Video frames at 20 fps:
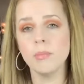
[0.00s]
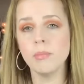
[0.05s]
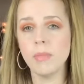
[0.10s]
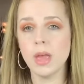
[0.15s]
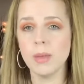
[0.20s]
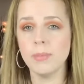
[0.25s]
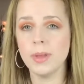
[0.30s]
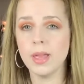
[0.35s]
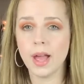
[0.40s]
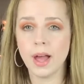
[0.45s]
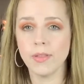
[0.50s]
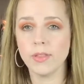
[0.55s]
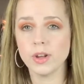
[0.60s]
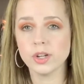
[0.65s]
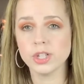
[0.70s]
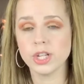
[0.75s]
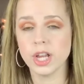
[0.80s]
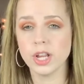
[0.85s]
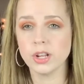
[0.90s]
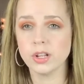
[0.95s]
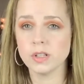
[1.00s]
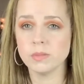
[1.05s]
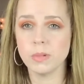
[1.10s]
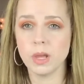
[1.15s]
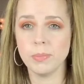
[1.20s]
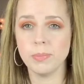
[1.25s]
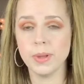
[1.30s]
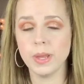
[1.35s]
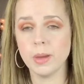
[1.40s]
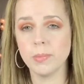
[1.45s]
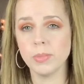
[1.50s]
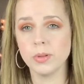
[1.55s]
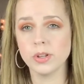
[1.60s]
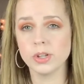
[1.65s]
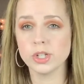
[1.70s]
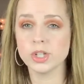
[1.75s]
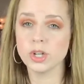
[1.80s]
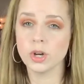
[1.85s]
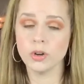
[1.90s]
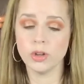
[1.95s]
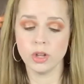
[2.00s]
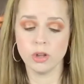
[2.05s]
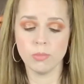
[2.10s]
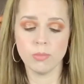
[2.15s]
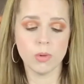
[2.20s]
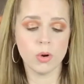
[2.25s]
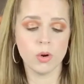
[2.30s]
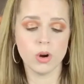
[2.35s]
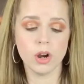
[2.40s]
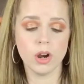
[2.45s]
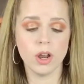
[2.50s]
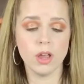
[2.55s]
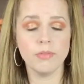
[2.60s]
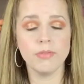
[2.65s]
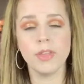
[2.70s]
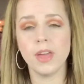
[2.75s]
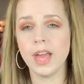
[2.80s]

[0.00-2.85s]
Maybe other channels might be able to show you more if